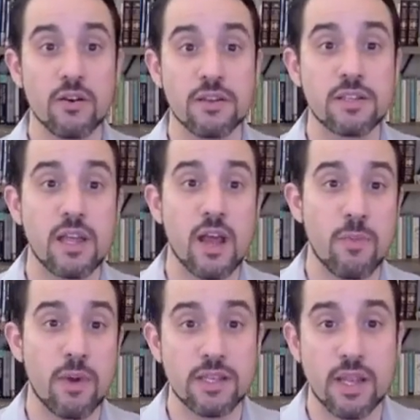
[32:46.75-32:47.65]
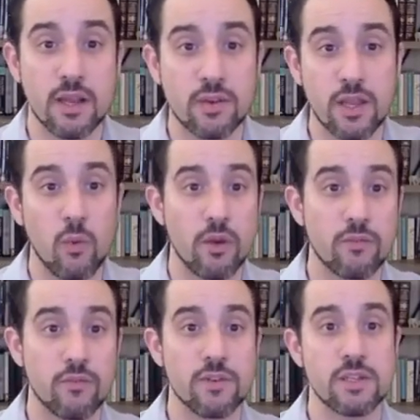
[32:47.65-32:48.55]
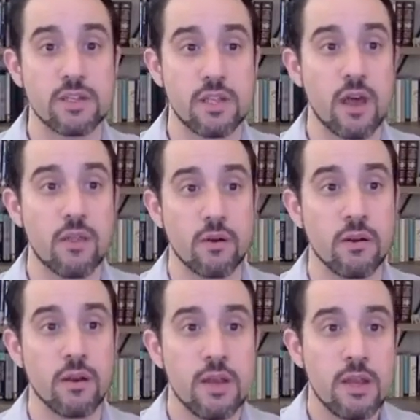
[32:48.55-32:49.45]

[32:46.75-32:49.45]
and see how many take one versus the other.